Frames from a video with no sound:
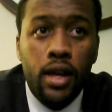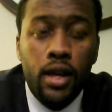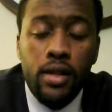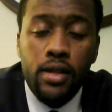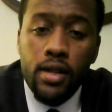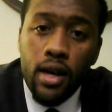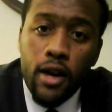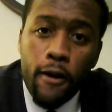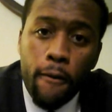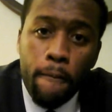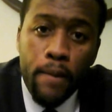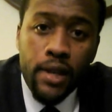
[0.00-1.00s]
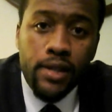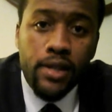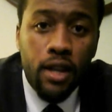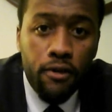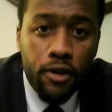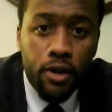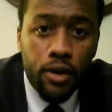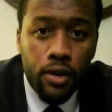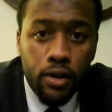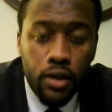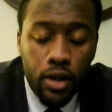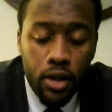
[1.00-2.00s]
it's
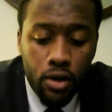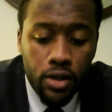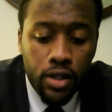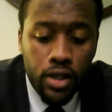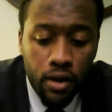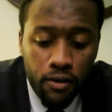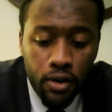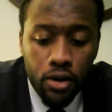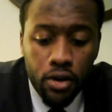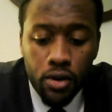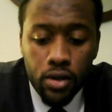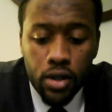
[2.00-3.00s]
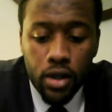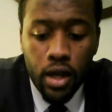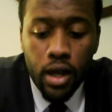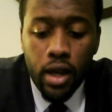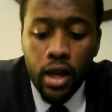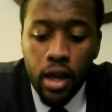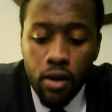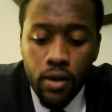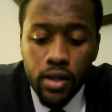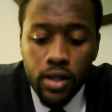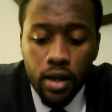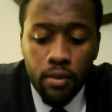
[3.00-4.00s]
difficult. You know, it's difficult
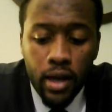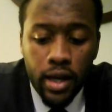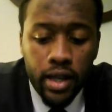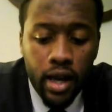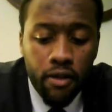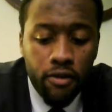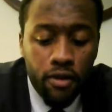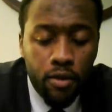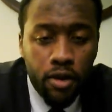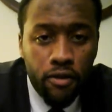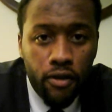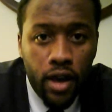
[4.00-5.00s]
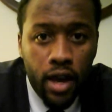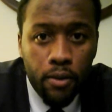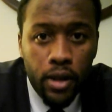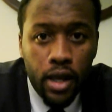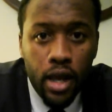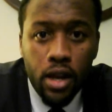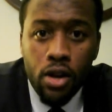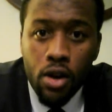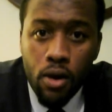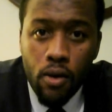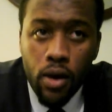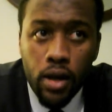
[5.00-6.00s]
hearing something like that from your family and
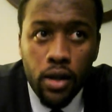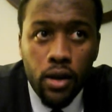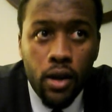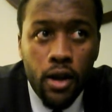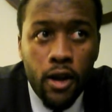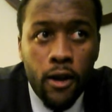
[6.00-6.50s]
knowing,